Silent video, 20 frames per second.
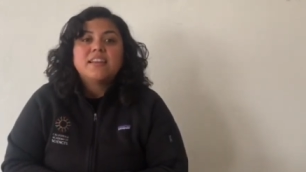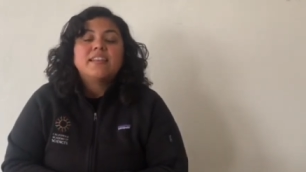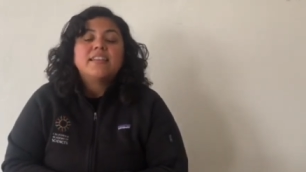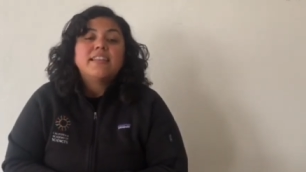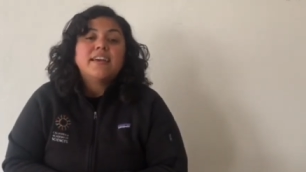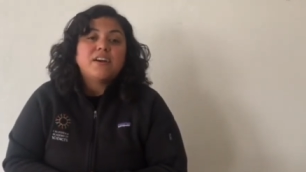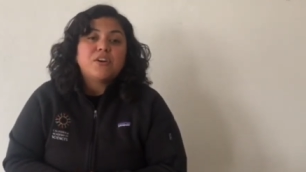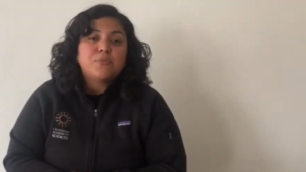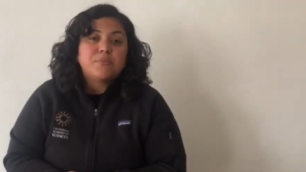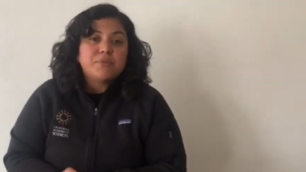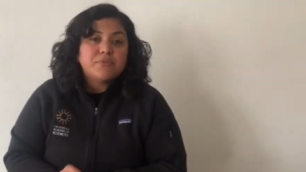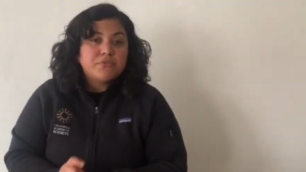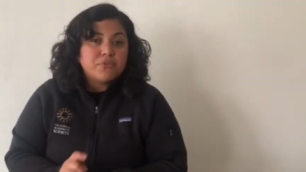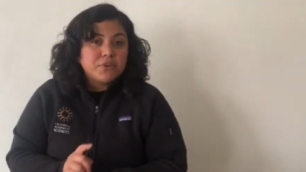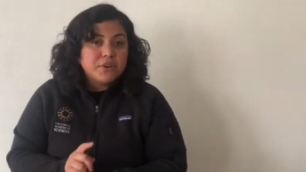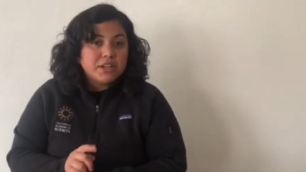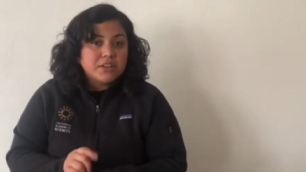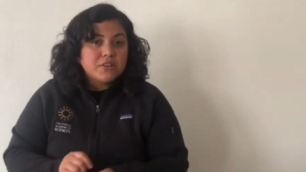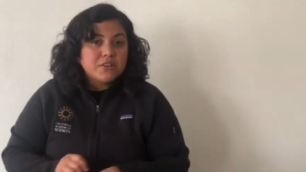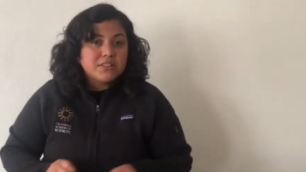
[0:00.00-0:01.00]
Now,
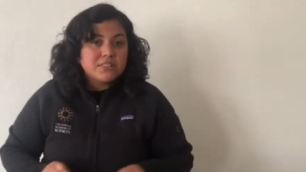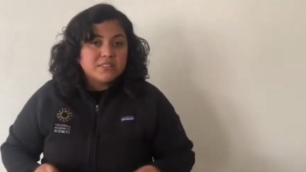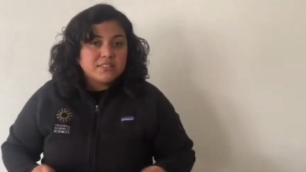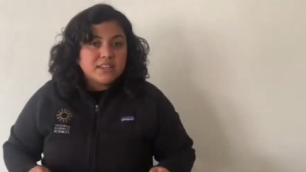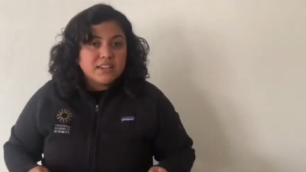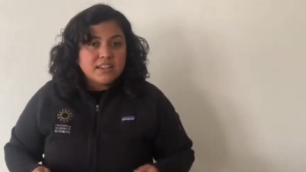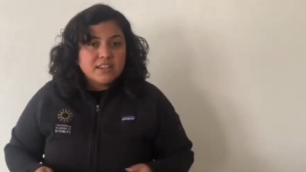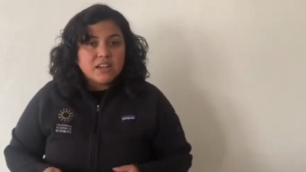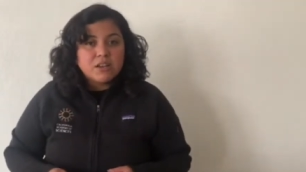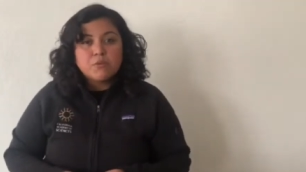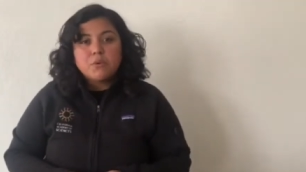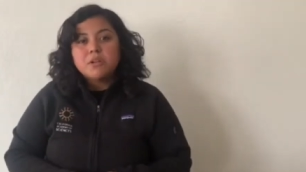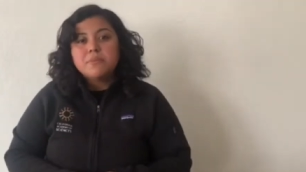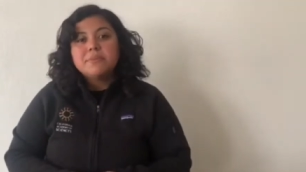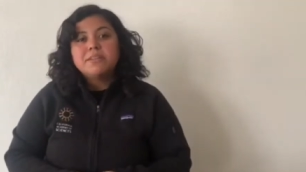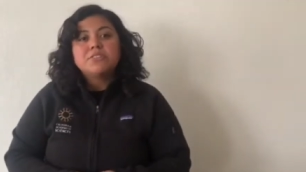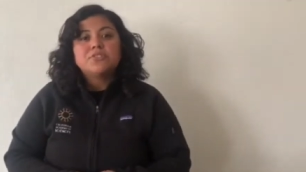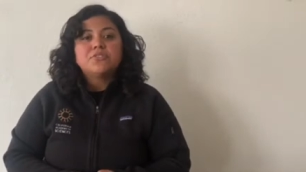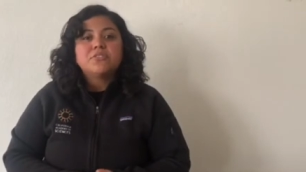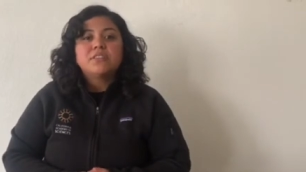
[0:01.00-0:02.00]
before I go outside, I wanna
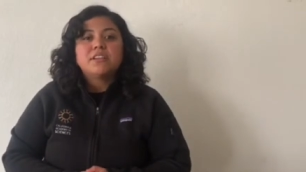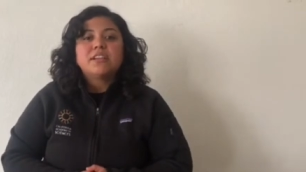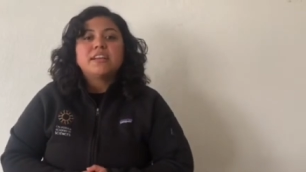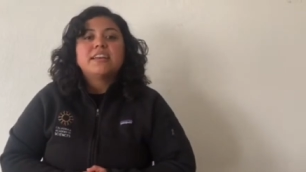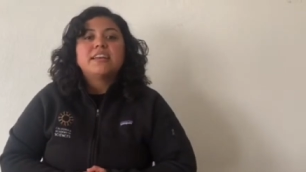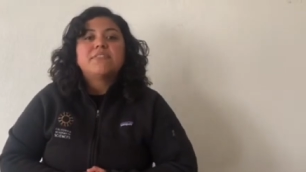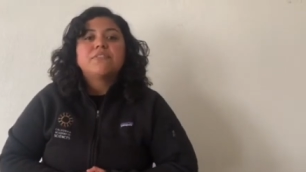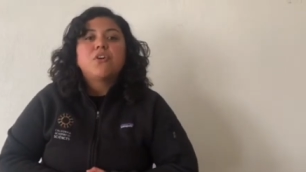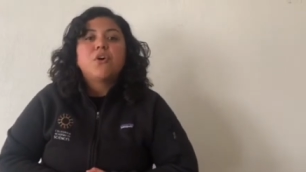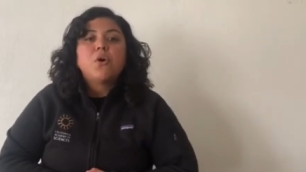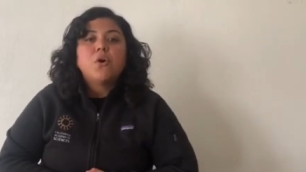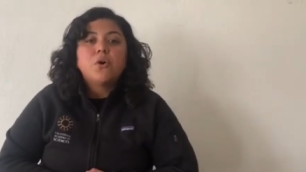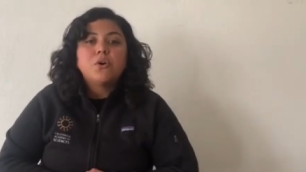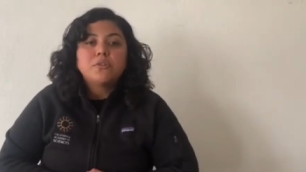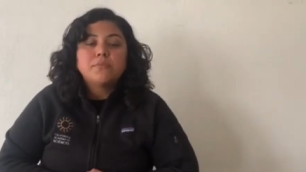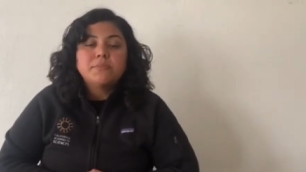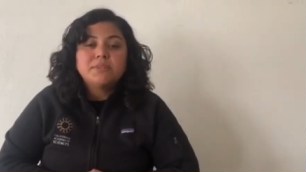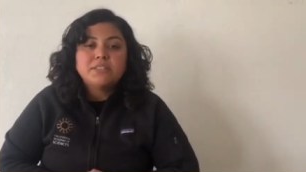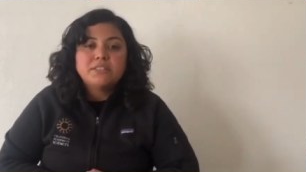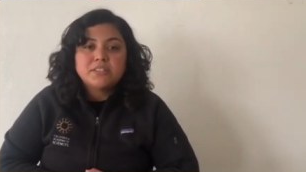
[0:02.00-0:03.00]
make sure that I have all
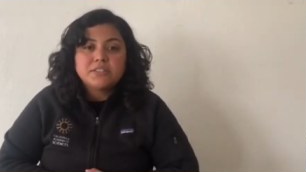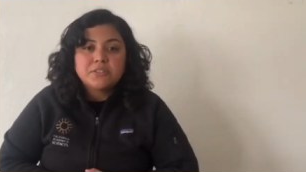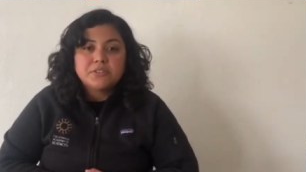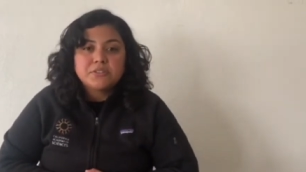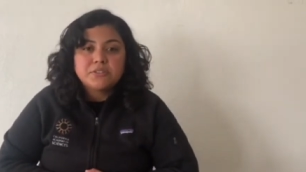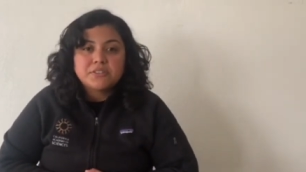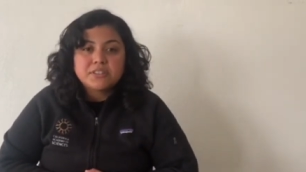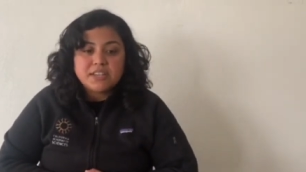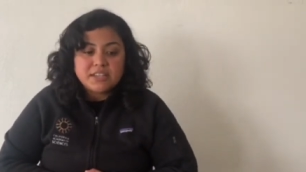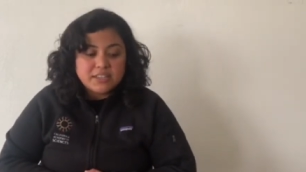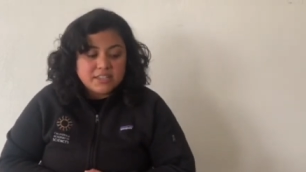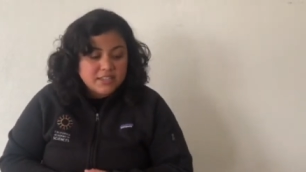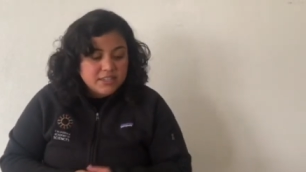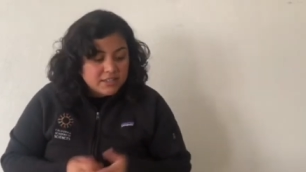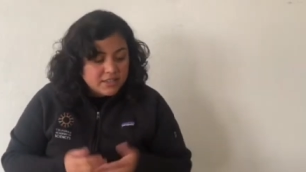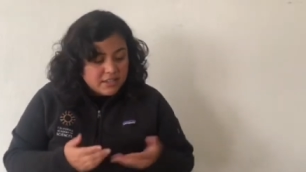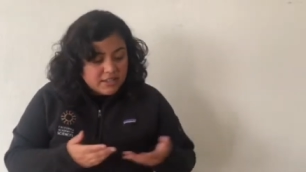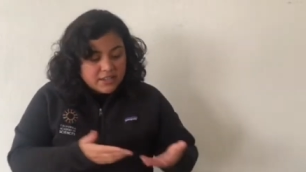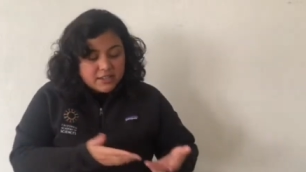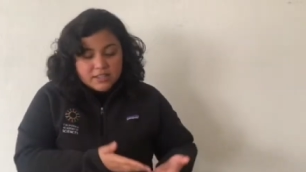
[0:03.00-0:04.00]
the materials I need.
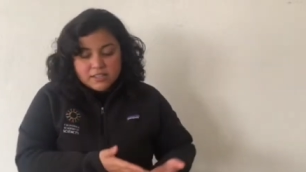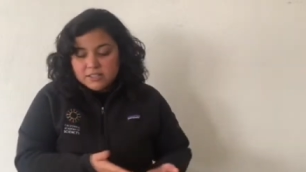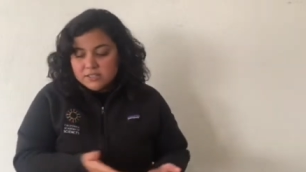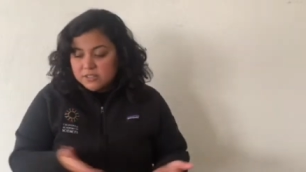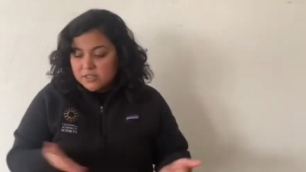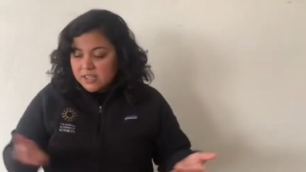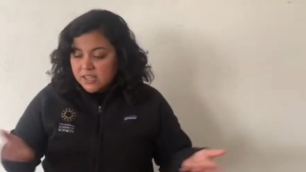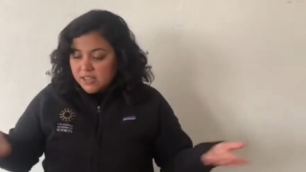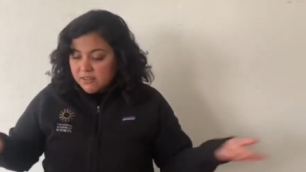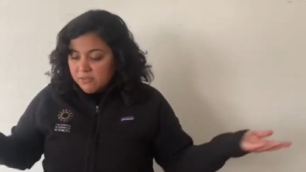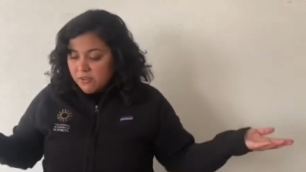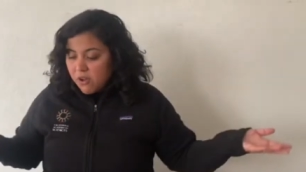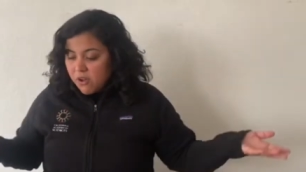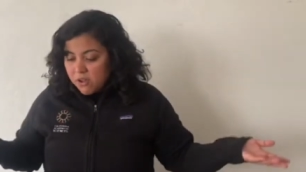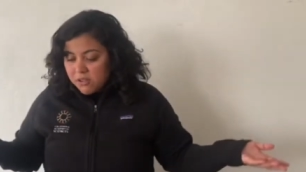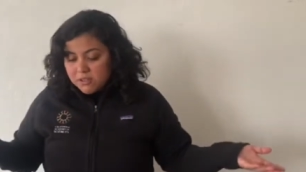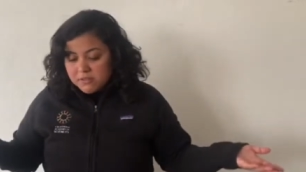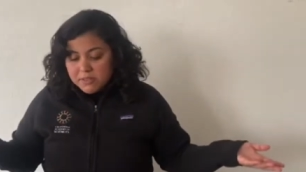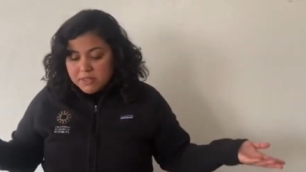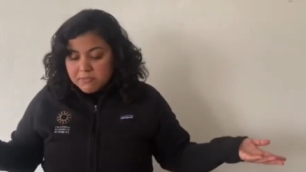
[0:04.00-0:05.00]
And so I have
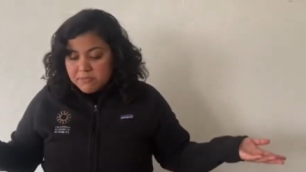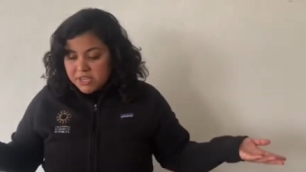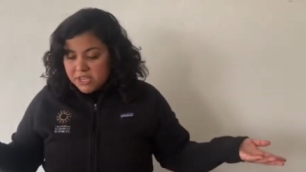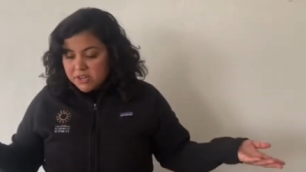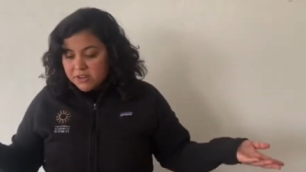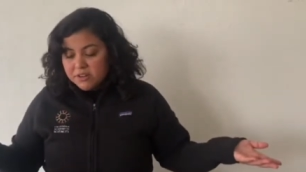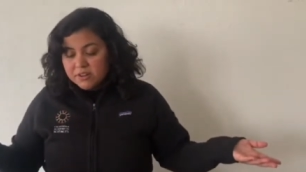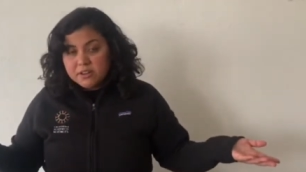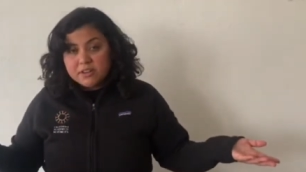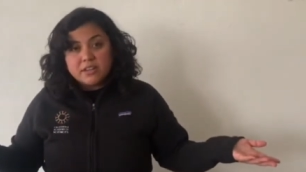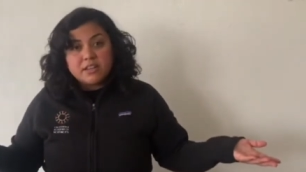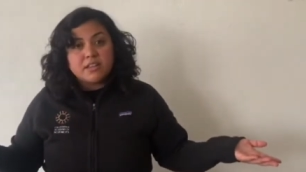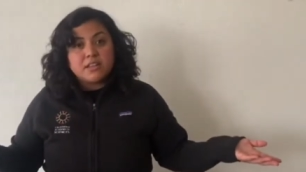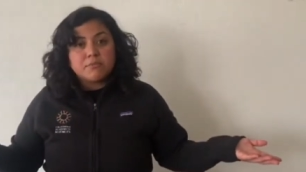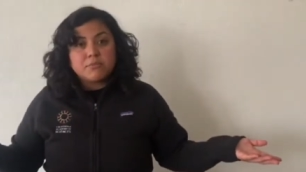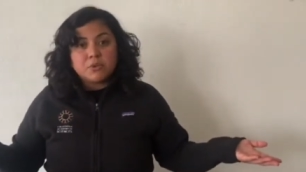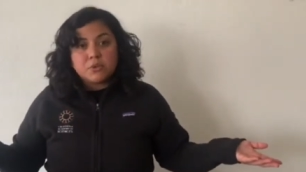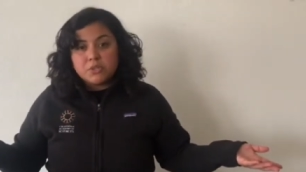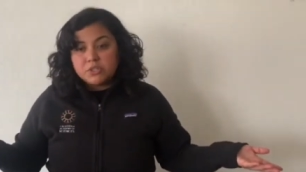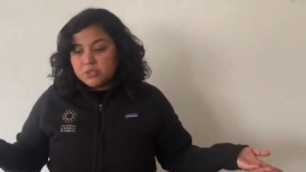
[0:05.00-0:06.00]
all of them here and
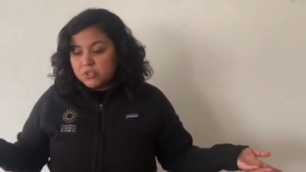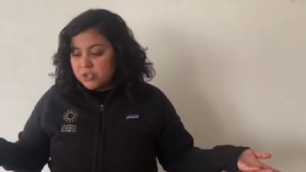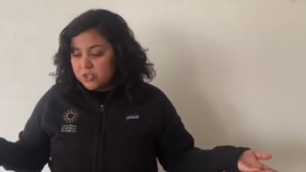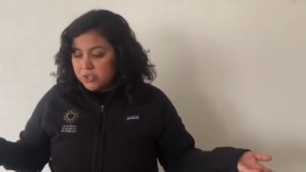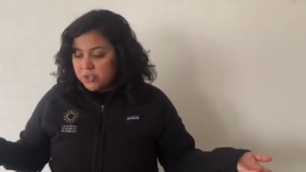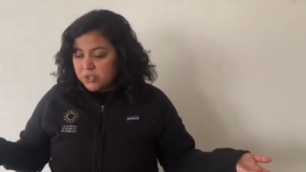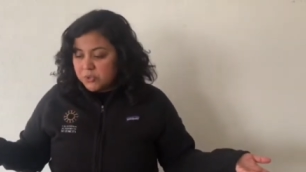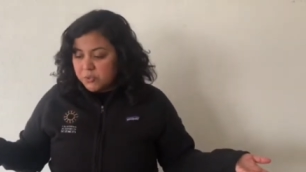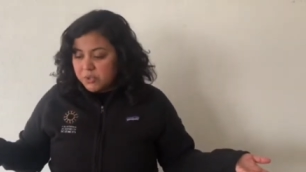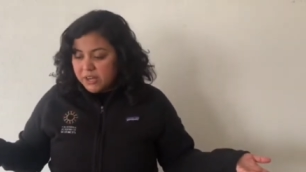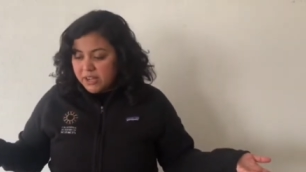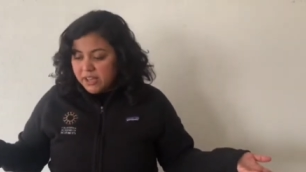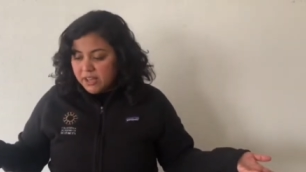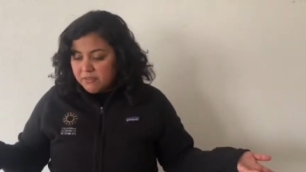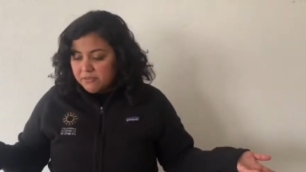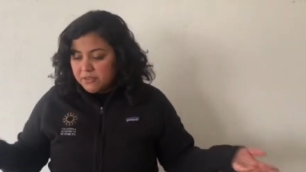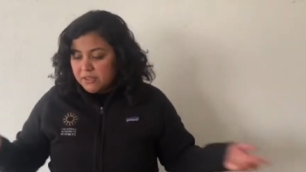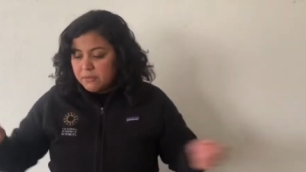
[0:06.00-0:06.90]
I'm going to show you what I have.